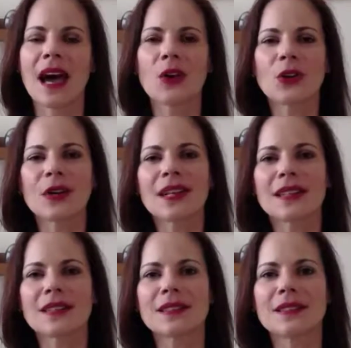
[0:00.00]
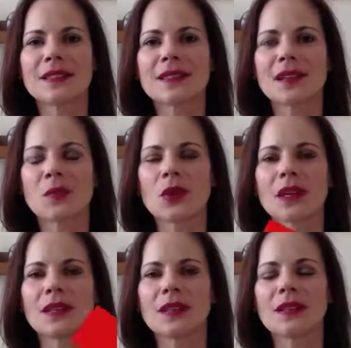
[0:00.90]
how are you going to get
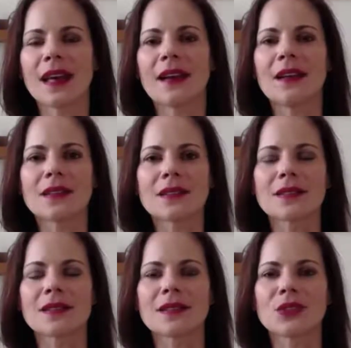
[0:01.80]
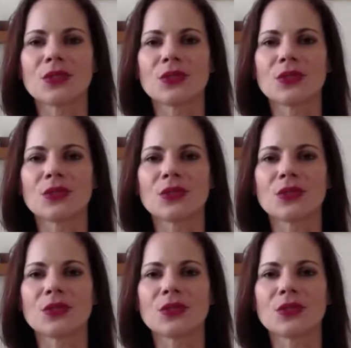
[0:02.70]
someone else